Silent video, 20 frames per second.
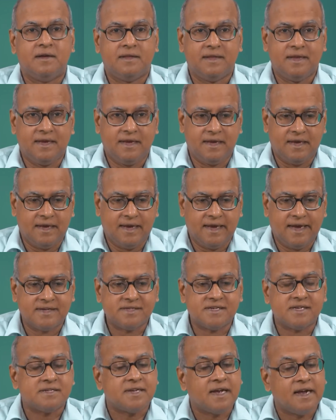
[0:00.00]
The
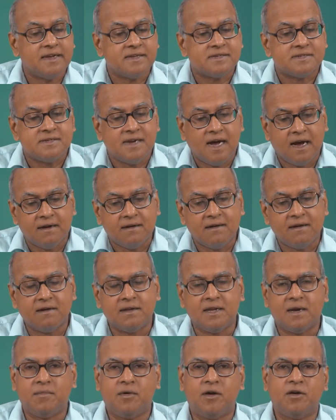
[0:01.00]
exercise done,
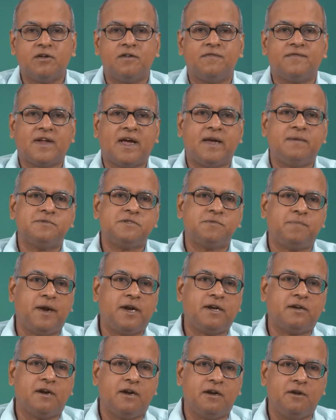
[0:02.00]
the amount of time
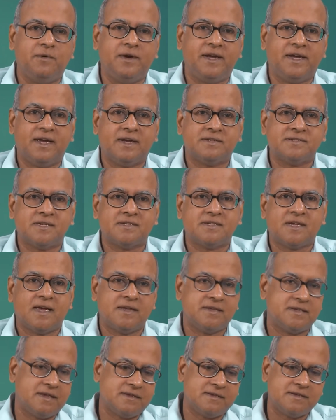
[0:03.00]
spent on doing
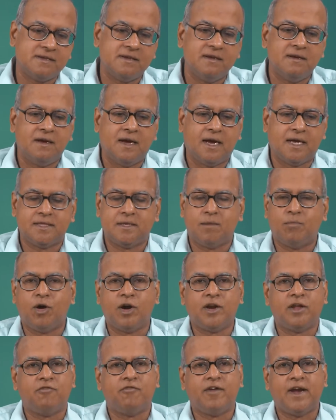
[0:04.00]
exercises and the
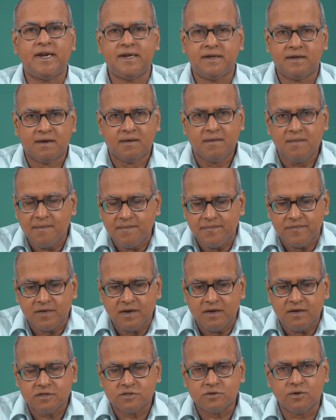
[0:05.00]
body weight.
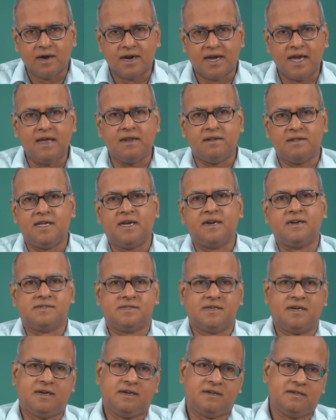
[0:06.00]
So, again there
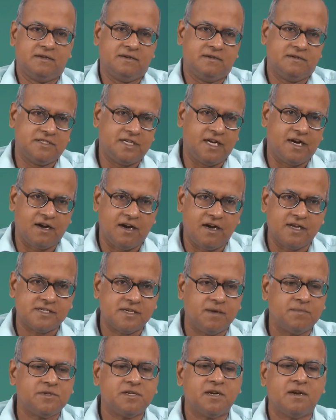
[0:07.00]
is a general
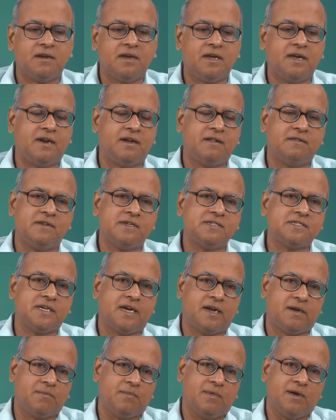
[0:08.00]
assumption here in this
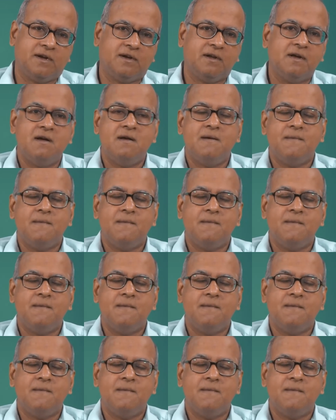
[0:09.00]
statement